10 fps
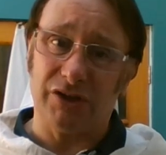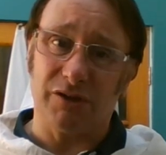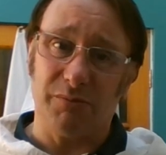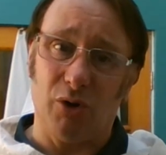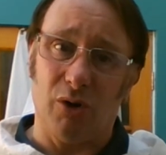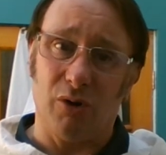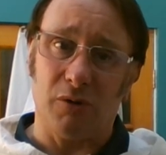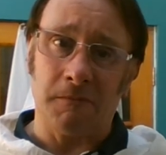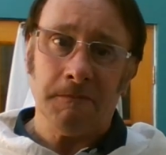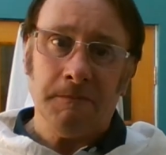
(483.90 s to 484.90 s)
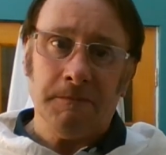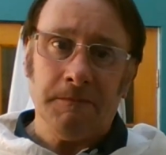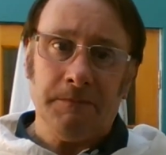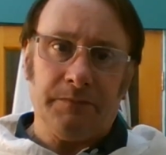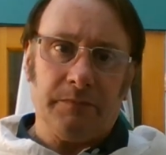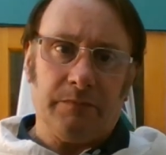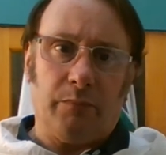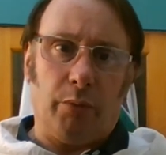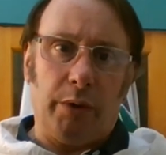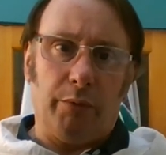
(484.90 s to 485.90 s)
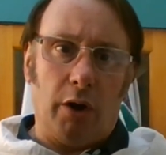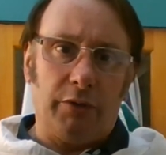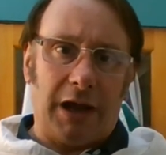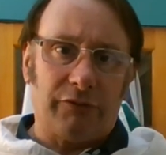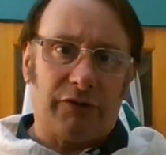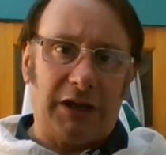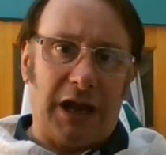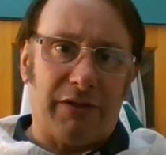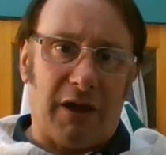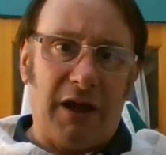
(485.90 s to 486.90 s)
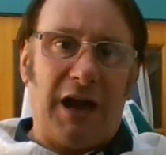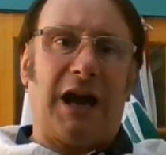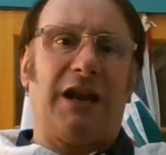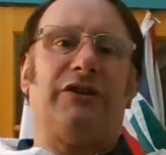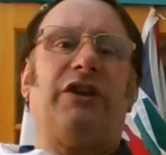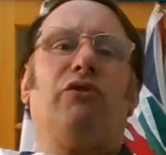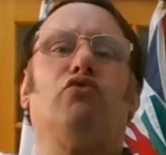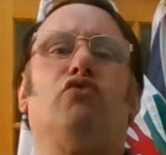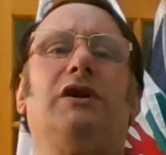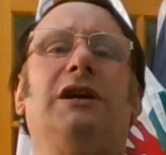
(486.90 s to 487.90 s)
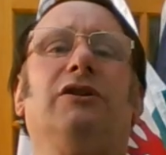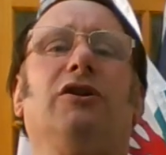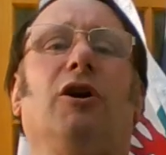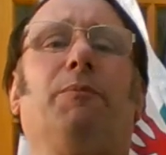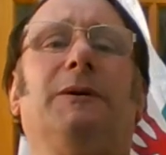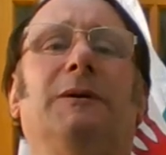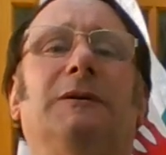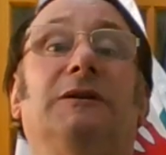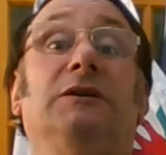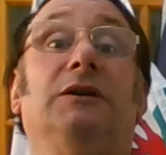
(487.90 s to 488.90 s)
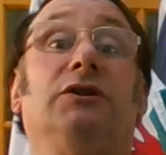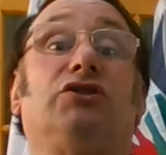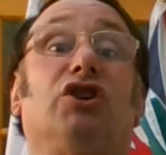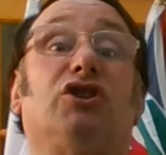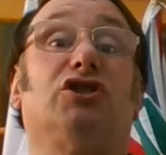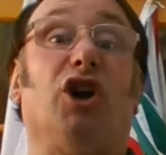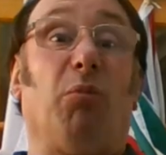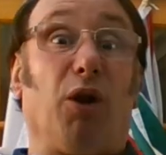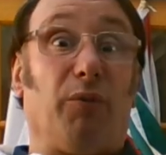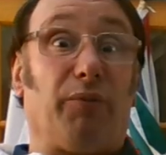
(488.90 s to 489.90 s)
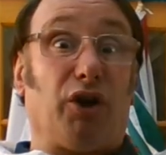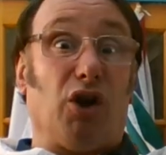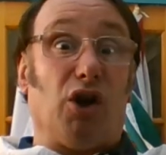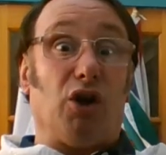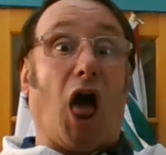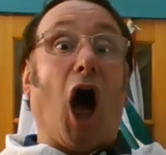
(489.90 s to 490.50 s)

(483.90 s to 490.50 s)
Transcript: small. But we rode out together. And as it reared up to gobble up the girl,